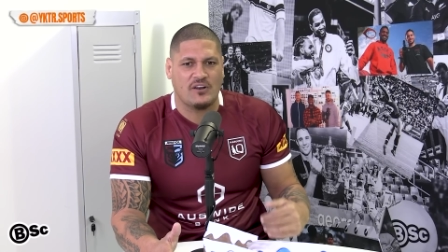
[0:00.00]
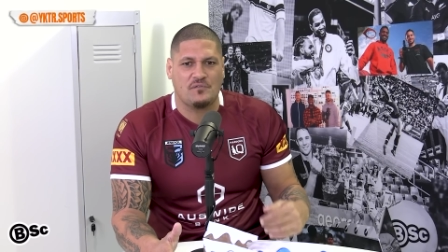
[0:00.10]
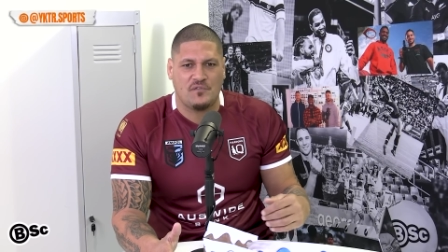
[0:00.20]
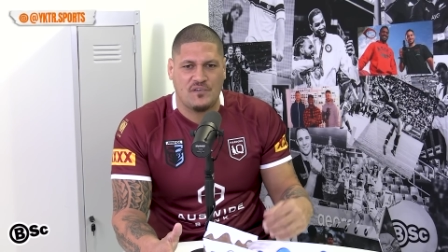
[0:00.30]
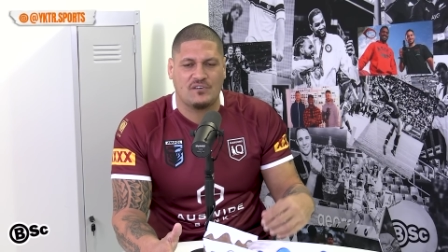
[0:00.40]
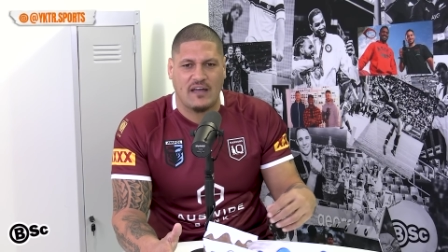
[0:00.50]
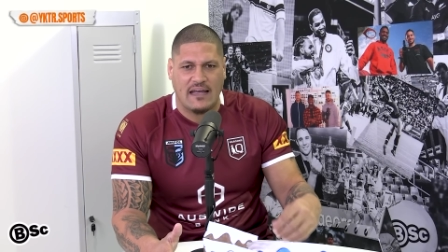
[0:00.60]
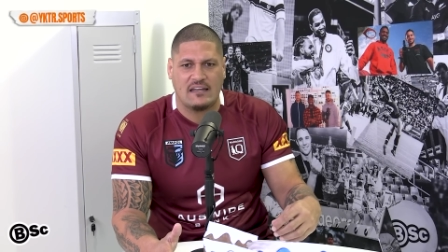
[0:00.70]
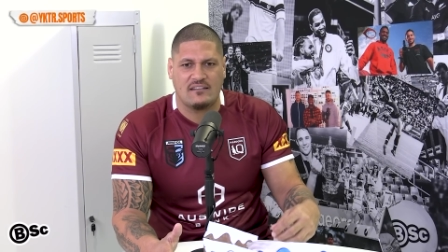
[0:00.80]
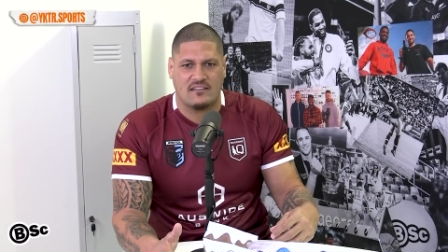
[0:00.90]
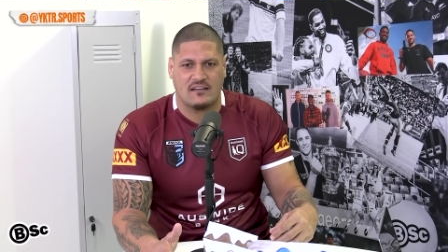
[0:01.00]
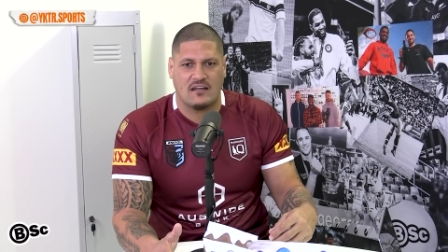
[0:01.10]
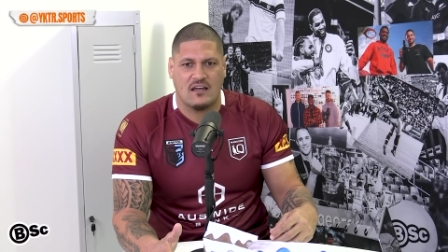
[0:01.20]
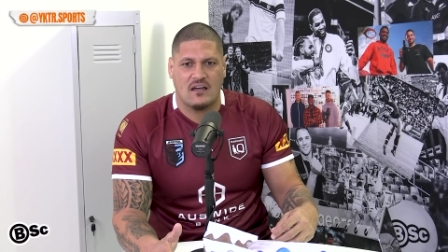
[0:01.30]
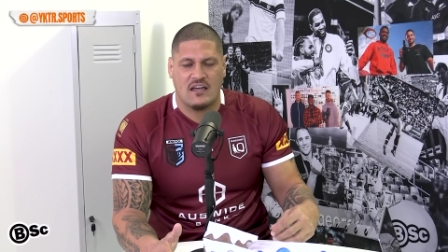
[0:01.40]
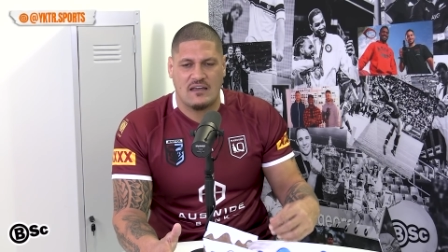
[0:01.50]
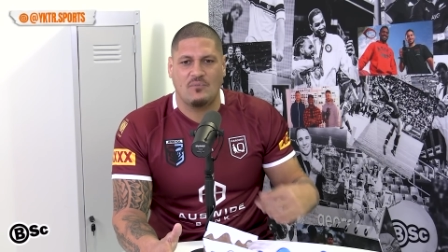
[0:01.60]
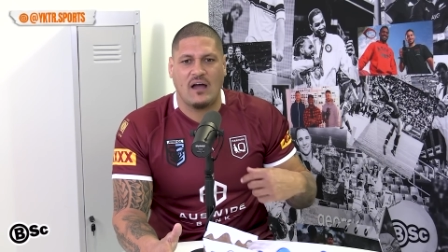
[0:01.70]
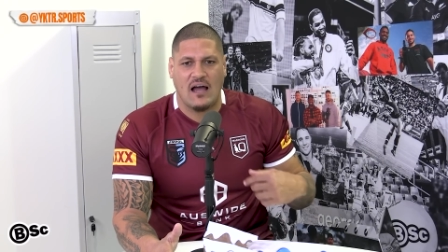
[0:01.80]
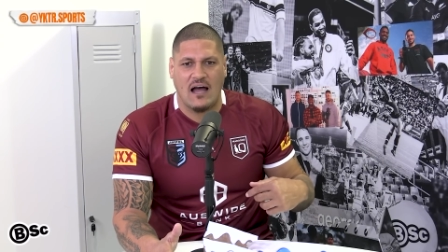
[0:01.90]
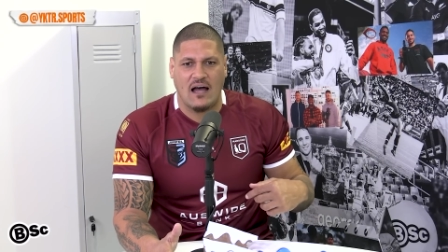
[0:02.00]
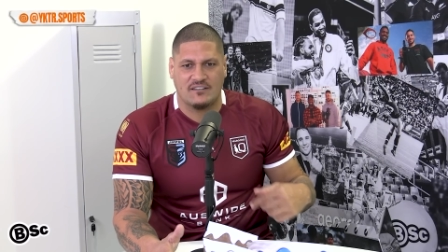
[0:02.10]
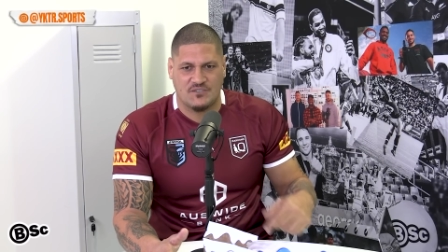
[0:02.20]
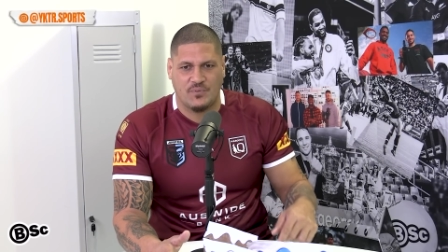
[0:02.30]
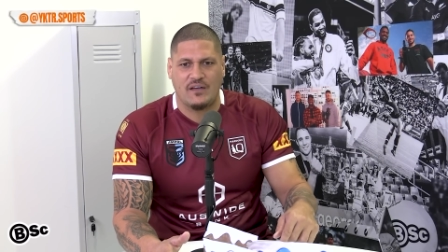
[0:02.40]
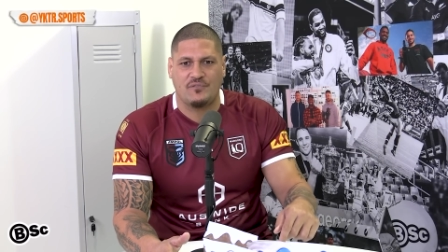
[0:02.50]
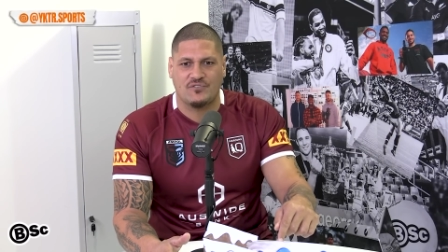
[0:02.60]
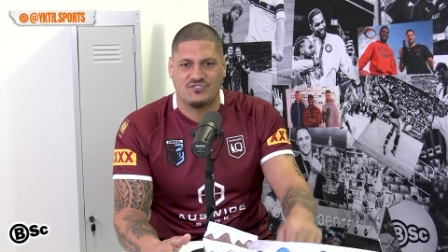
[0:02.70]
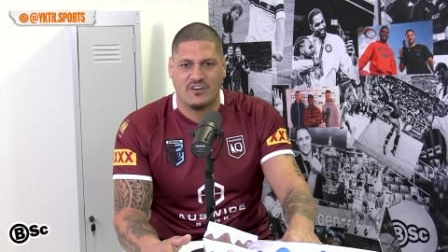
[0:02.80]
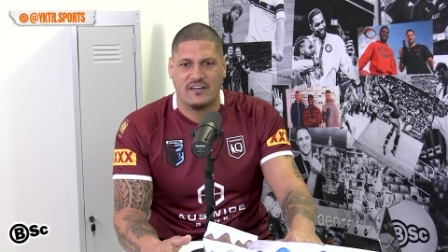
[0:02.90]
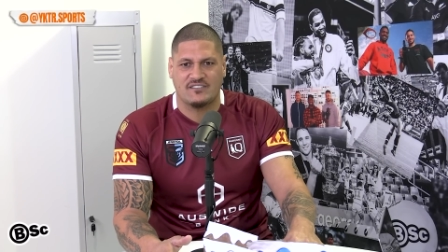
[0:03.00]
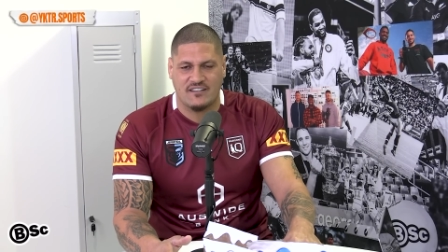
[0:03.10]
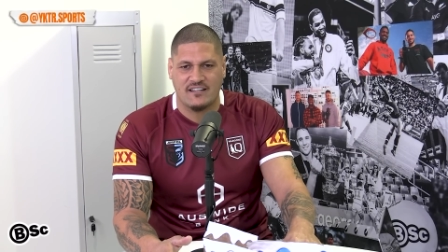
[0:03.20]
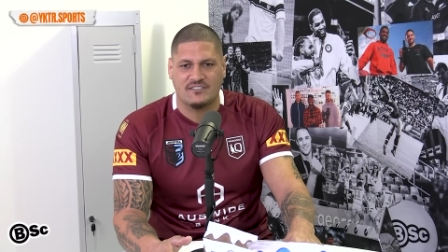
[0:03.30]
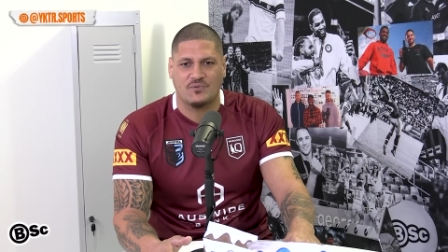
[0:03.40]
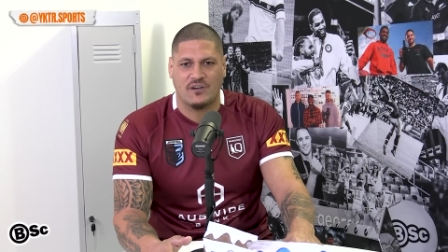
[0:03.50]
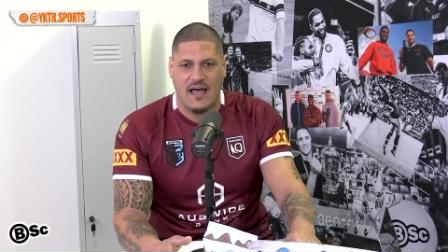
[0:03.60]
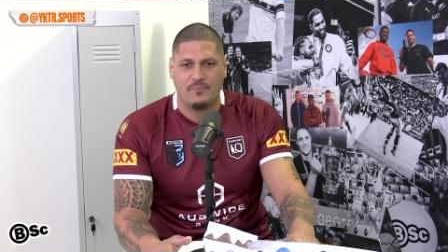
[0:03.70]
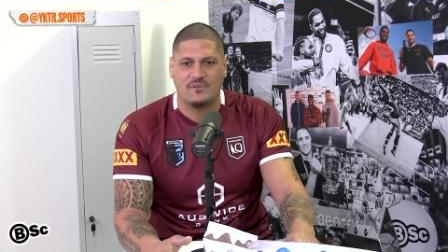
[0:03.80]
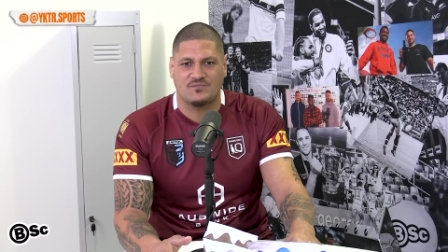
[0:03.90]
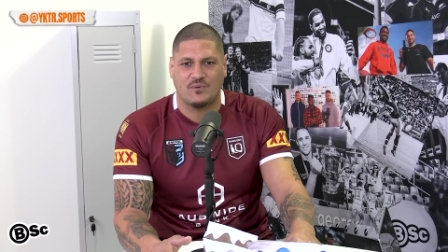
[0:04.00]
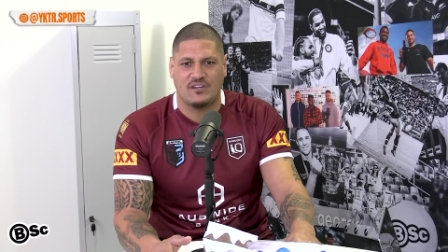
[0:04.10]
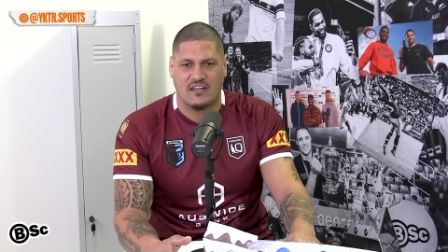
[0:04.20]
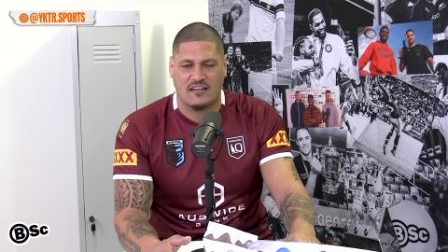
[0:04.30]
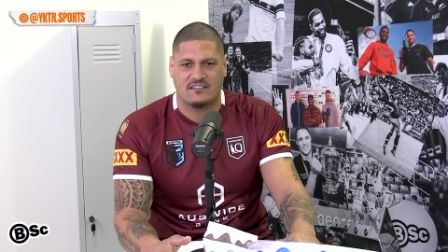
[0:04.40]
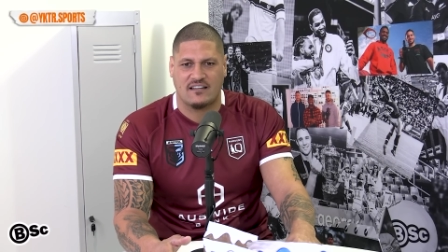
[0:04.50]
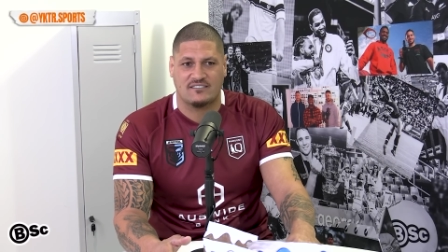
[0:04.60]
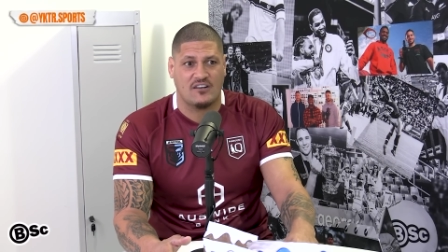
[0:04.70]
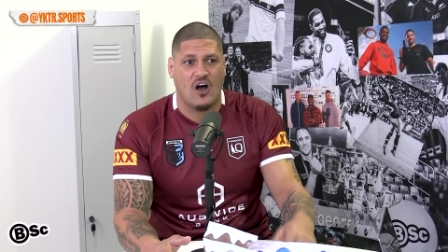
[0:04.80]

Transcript: I don't feel anything in my heart to play for Australia. So that's what happens when you get to that stage.